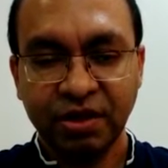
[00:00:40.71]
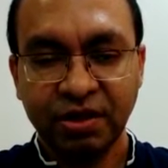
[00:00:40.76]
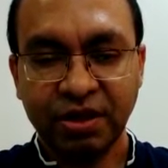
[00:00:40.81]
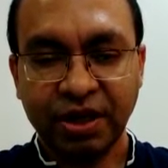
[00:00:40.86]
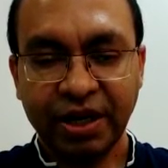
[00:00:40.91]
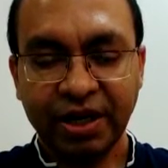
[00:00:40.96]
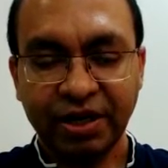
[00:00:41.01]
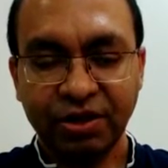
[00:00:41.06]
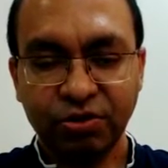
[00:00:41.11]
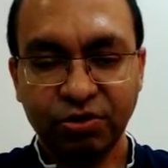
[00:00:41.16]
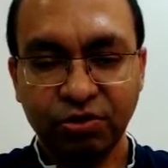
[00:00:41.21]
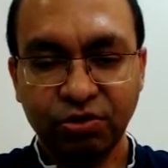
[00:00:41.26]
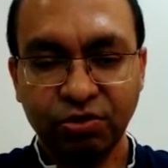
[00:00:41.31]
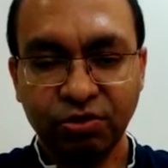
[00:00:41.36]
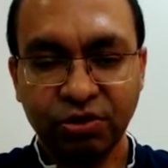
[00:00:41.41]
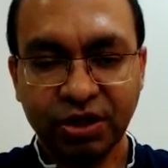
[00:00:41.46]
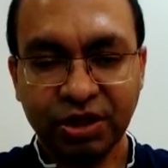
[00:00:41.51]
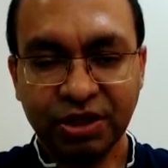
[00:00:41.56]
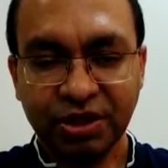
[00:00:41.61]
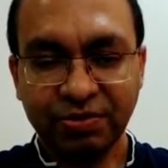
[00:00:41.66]
trying to do
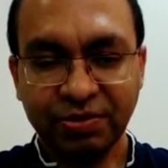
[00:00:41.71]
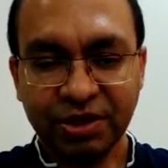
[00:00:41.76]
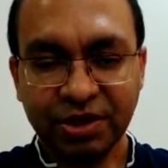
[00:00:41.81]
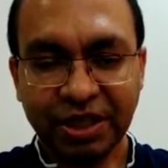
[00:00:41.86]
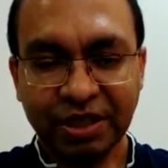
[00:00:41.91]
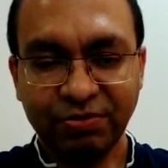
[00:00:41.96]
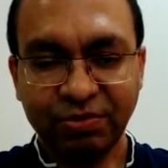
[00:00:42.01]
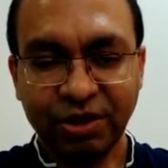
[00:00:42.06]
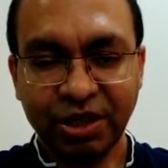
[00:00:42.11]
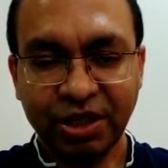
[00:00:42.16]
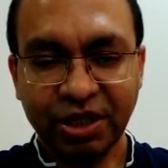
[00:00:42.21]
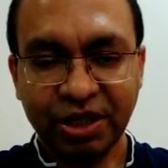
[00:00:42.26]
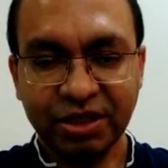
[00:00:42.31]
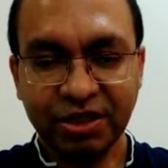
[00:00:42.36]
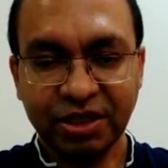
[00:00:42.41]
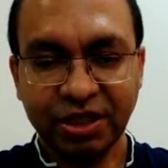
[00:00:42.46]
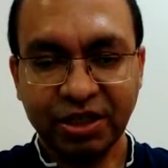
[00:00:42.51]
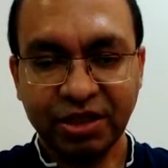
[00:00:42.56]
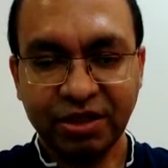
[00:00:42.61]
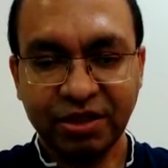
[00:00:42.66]
customer
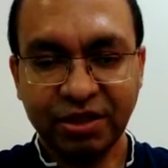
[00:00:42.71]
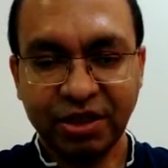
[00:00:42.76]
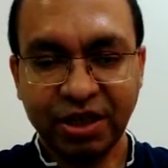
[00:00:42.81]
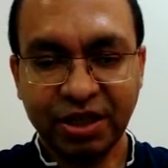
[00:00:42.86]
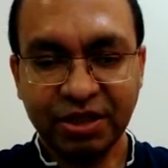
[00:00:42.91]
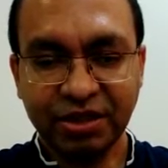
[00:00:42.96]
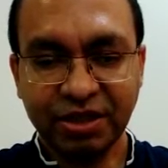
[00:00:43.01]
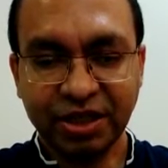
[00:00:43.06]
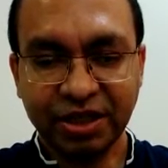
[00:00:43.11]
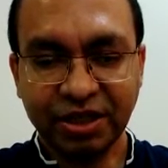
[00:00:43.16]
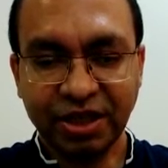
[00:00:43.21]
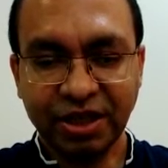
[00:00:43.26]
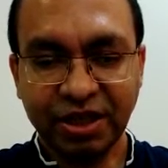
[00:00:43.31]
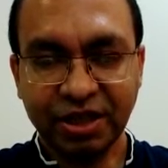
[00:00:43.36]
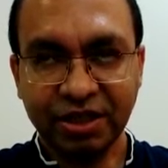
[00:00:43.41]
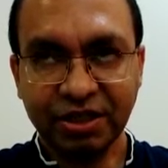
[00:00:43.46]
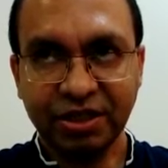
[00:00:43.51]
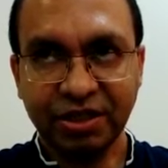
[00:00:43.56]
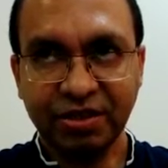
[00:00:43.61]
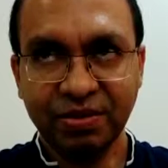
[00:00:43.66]
segmentation and
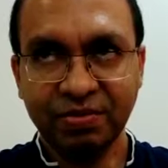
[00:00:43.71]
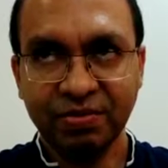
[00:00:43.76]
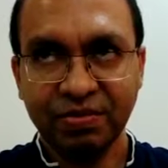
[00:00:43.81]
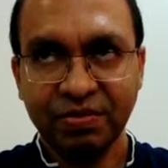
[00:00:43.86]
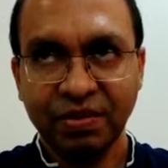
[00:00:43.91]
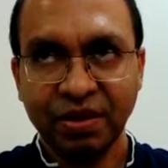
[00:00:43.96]
segregation,